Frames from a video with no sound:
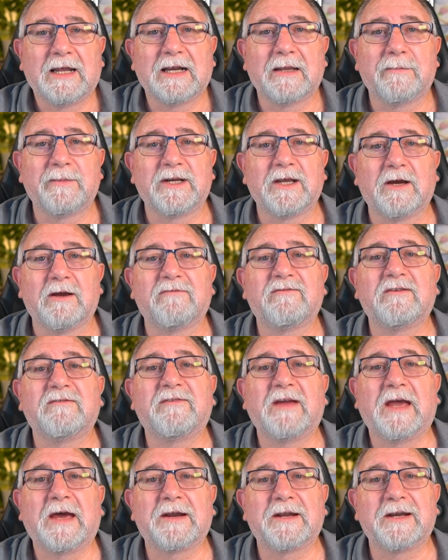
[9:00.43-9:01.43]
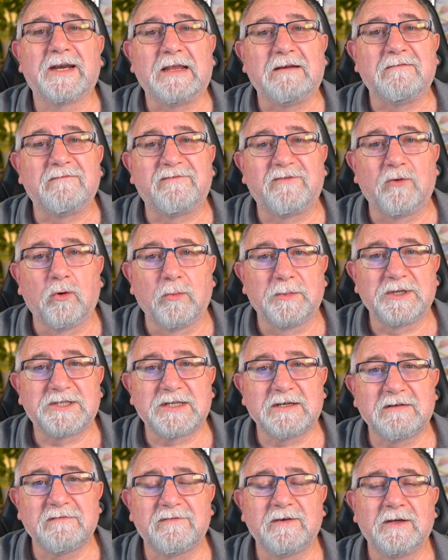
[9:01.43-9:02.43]
Let me know if you found it
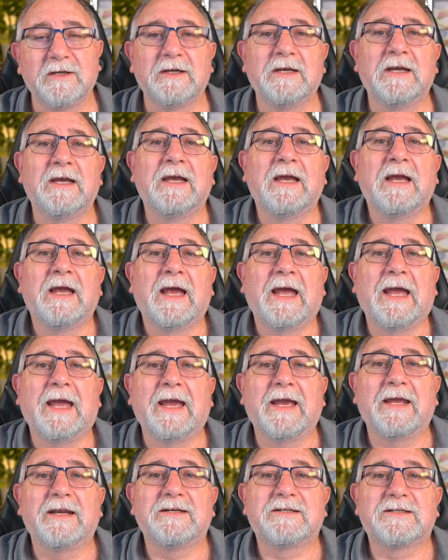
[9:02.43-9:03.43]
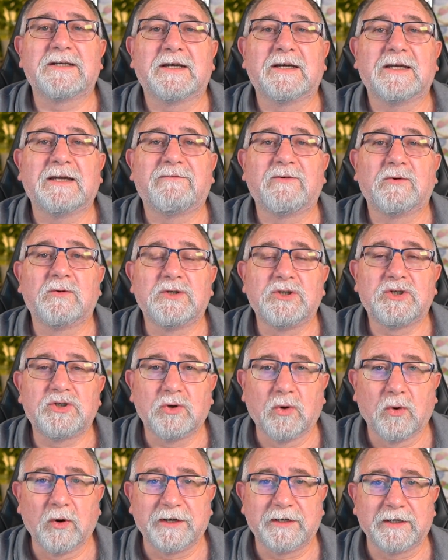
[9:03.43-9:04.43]
informative. And if you
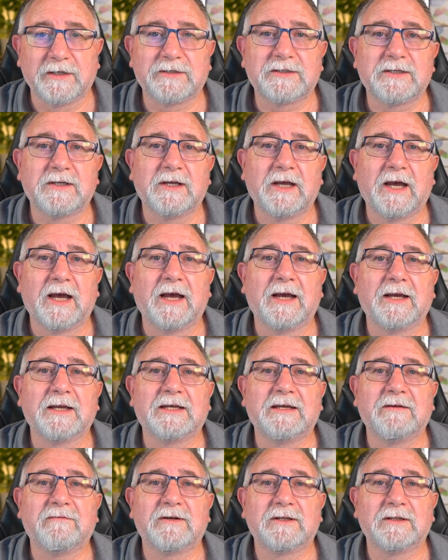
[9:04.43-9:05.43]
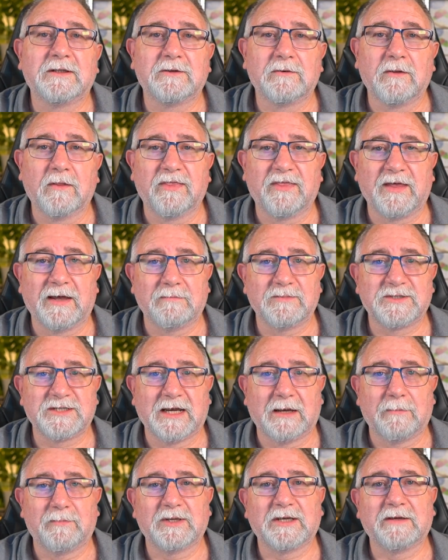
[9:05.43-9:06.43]
enjoyed it, give it a little
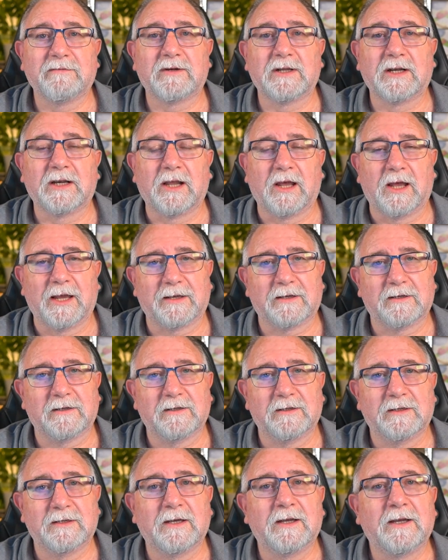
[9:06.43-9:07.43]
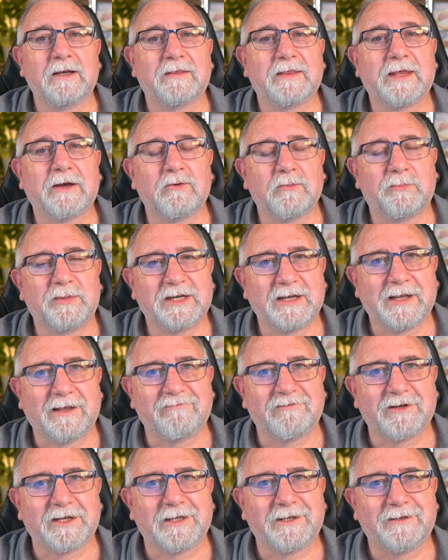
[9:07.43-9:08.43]
thumbs up. Give it a like. That would be
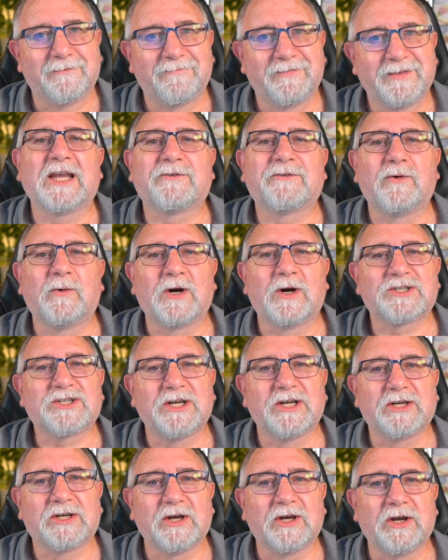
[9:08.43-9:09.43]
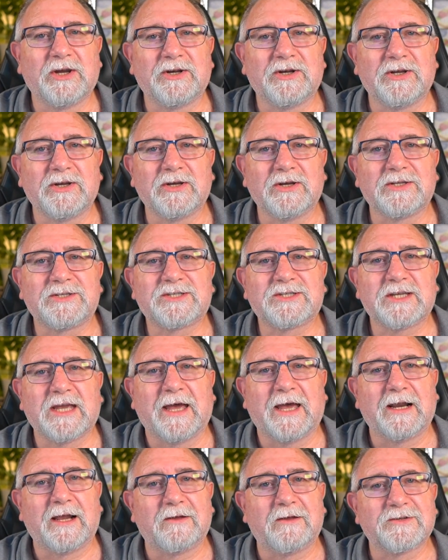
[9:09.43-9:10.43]
lovely. Thanks for watching, Curd Nerds.
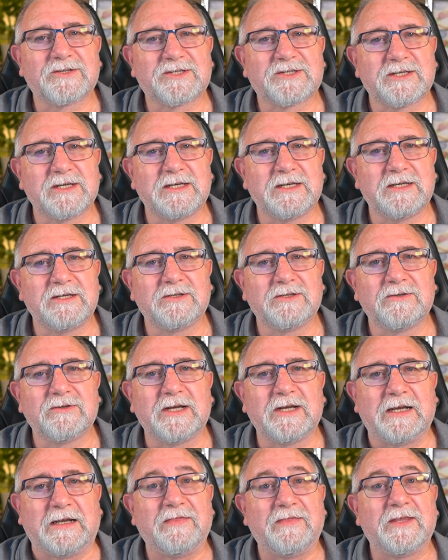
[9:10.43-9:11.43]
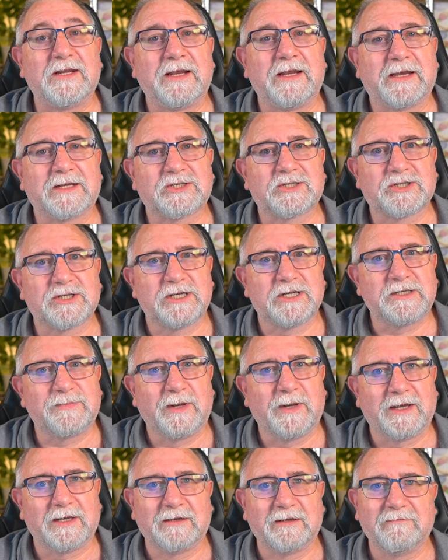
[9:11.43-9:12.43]
And I'll see you in the next
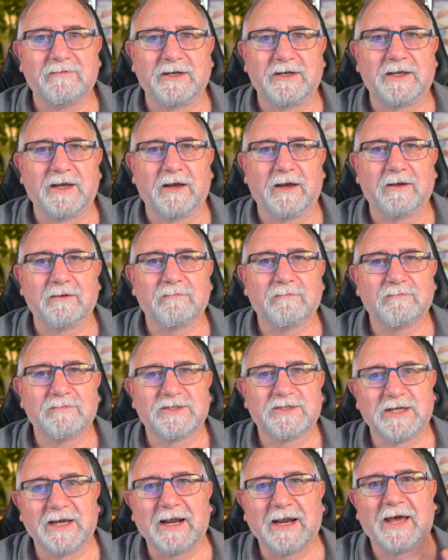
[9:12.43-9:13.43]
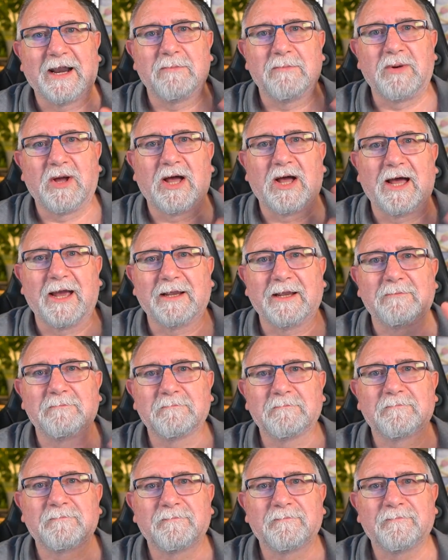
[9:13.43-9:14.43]
cheese making video. See you later. Bye.